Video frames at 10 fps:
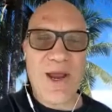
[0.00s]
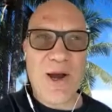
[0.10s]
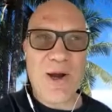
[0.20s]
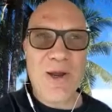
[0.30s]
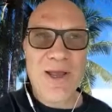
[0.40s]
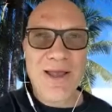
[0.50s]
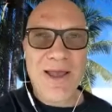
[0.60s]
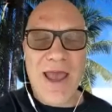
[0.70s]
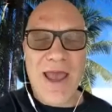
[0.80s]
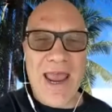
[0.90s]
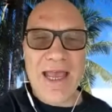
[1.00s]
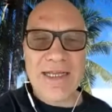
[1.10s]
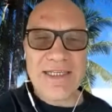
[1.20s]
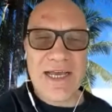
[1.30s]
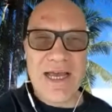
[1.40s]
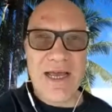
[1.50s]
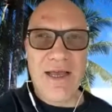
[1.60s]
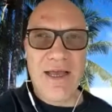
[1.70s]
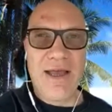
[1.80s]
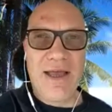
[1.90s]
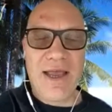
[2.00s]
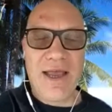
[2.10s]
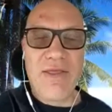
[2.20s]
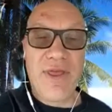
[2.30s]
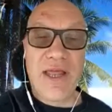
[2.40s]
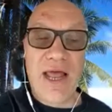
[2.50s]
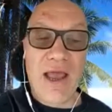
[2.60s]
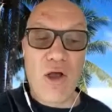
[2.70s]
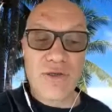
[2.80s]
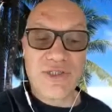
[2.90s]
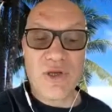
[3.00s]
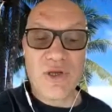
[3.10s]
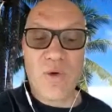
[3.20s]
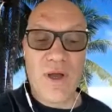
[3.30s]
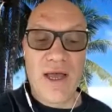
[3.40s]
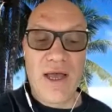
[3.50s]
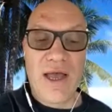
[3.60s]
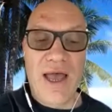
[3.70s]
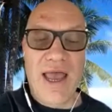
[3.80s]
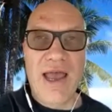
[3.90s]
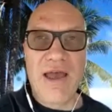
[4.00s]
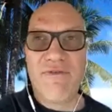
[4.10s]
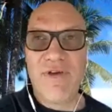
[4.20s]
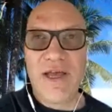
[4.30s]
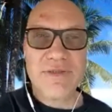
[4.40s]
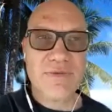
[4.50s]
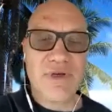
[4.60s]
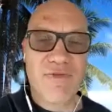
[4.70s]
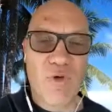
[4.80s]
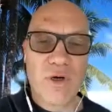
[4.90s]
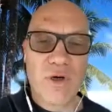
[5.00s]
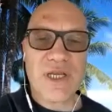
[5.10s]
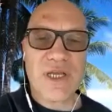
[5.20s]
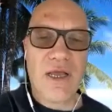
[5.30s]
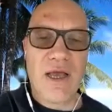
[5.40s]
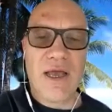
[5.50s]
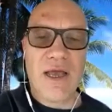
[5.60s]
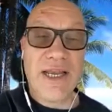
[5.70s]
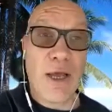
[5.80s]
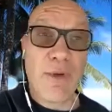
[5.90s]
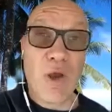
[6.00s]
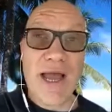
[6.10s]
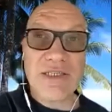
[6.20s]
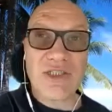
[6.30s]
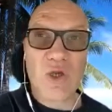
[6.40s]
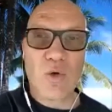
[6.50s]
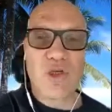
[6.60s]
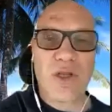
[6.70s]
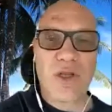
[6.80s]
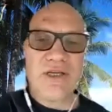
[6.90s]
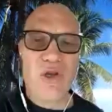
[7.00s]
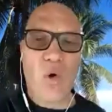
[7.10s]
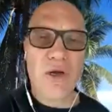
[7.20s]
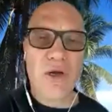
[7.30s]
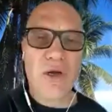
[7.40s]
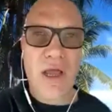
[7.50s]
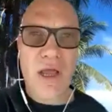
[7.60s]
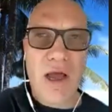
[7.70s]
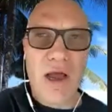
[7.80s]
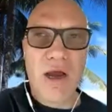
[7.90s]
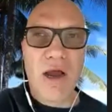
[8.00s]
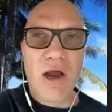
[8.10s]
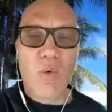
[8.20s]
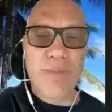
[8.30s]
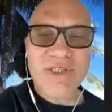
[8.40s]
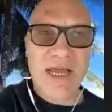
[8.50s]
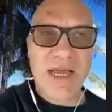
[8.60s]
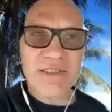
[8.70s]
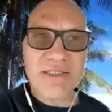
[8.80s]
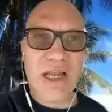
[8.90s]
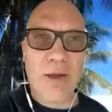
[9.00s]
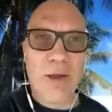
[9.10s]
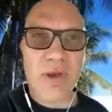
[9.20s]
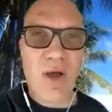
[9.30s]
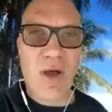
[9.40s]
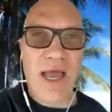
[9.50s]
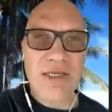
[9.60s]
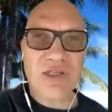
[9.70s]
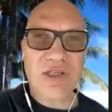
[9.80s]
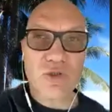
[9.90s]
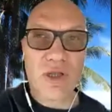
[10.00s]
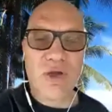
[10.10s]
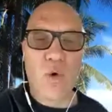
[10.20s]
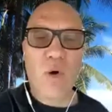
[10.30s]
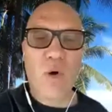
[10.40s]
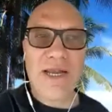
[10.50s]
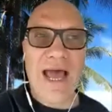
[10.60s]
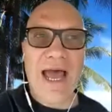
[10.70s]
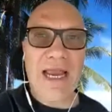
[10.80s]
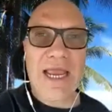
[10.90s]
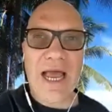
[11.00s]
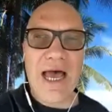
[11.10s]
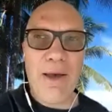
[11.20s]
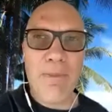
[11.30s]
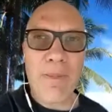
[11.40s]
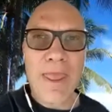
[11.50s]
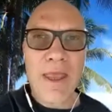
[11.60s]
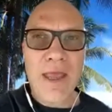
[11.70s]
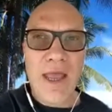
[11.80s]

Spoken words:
there, and then I also I have of course NWI Social Indoor. Our website is nwisocialindoor.com,